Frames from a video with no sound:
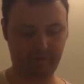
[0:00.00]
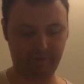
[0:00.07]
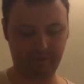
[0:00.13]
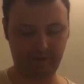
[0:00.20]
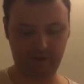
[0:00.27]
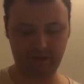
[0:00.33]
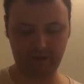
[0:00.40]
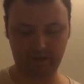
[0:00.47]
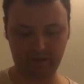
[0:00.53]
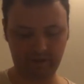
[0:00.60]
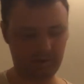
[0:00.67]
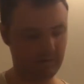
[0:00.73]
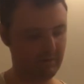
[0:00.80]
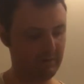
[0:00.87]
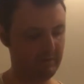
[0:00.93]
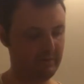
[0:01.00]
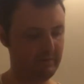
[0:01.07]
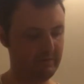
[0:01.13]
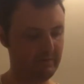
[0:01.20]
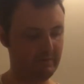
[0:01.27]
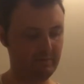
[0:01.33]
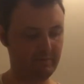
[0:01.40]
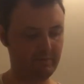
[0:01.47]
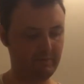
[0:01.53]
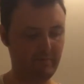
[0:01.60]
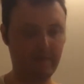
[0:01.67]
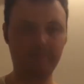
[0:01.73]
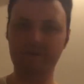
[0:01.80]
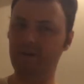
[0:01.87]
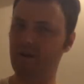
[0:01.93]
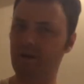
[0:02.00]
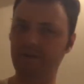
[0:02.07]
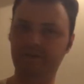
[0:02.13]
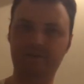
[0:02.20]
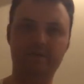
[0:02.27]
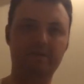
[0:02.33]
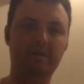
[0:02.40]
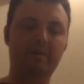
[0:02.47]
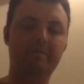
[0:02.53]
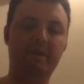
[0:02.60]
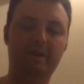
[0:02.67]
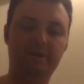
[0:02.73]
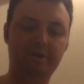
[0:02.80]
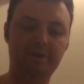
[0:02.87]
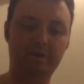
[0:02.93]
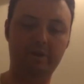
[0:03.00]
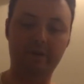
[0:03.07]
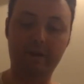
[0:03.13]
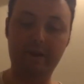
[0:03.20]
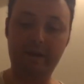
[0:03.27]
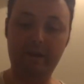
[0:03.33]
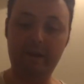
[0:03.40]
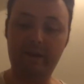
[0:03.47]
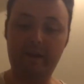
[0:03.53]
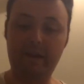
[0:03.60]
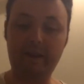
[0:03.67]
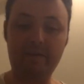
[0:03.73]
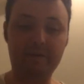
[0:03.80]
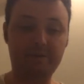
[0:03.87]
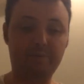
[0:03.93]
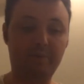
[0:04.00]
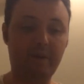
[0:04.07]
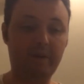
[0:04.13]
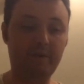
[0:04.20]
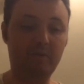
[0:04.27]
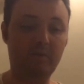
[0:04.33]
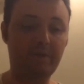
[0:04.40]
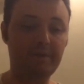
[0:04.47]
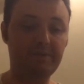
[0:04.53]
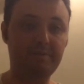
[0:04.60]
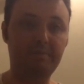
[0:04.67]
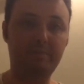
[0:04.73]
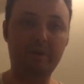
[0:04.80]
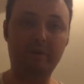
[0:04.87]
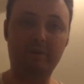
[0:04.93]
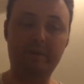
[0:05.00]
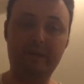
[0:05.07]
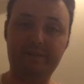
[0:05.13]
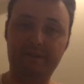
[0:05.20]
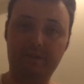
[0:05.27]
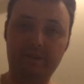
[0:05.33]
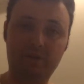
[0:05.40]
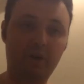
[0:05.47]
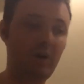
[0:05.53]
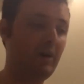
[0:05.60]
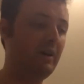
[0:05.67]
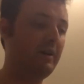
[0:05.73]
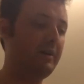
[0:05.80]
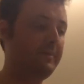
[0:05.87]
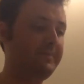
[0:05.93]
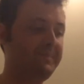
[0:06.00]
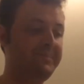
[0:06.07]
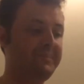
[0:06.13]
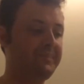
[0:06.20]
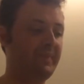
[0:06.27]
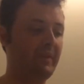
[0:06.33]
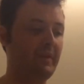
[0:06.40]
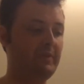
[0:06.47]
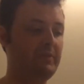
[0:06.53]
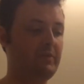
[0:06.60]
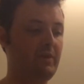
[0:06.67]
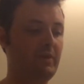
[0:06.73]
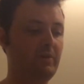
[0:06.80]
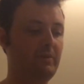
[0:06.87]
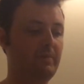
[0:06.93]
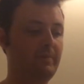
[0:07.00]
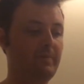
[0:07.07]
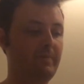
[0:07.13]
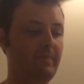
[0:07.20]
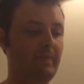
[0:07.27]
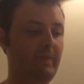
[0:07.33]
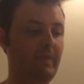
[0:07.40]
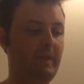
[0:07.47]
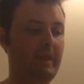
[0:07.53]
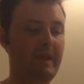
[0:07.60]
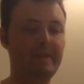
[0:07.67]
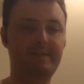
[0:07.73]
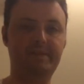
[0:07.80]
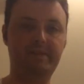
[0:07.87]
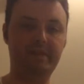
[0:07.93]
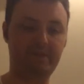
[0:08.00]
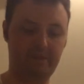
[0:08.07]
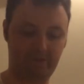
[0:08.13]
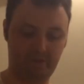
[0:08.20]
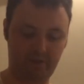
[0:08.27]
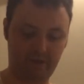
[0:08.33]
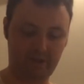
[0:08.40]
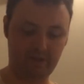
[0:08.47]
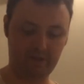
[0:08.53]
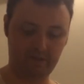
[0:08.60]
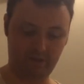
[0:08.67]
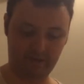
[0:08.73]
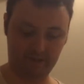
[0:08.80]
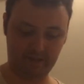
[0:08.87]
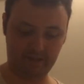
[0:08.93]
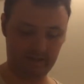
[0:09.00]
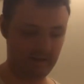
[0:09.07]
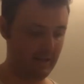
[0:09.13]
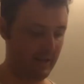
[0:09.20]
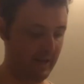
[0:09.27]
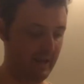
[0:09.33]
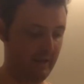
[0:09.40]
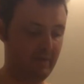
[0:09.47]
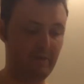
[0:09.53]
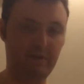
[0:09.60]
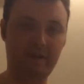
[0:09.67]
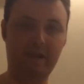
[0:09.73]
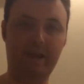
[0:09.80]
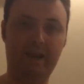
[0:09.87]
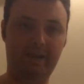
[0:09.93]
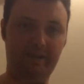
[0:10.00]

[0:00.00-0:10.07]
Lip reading: thinking maybe a concert, I'm not sure. Anyways, but it was billed as a guitar. So it had 6 strings on it, and the neck